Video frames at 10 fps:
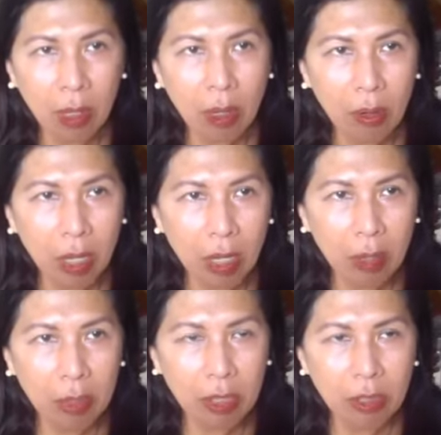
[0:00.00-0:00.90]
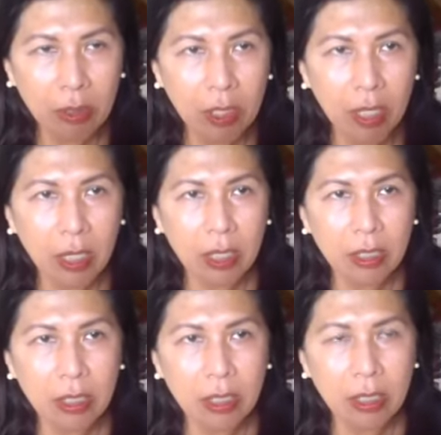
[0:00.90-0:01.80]
Okay, let me do
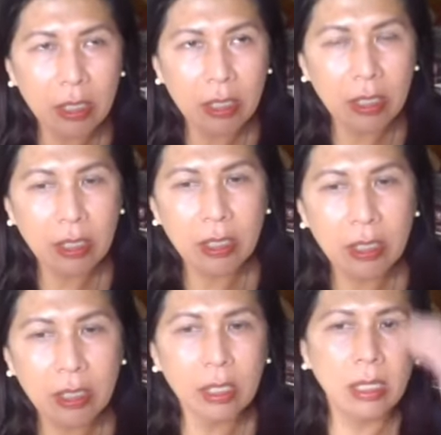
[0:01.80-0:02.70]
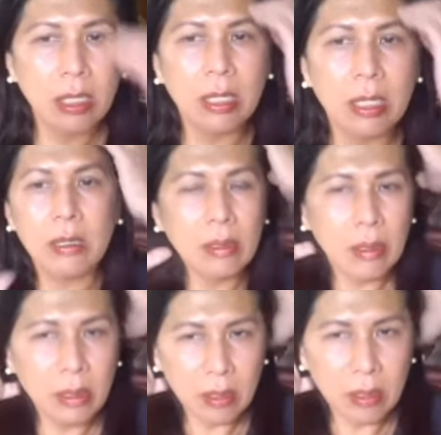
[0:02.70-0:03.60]
this. Uh,
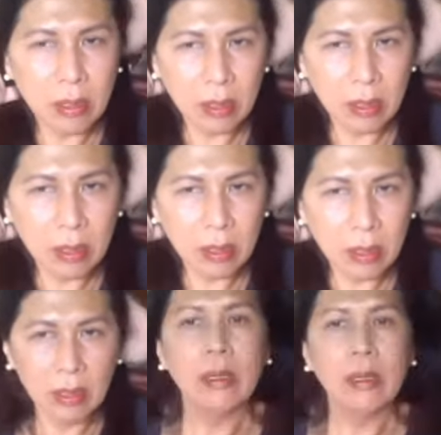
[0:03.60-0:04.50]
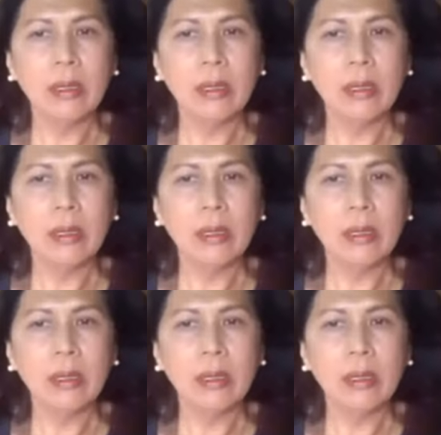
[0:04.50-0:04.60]
okay.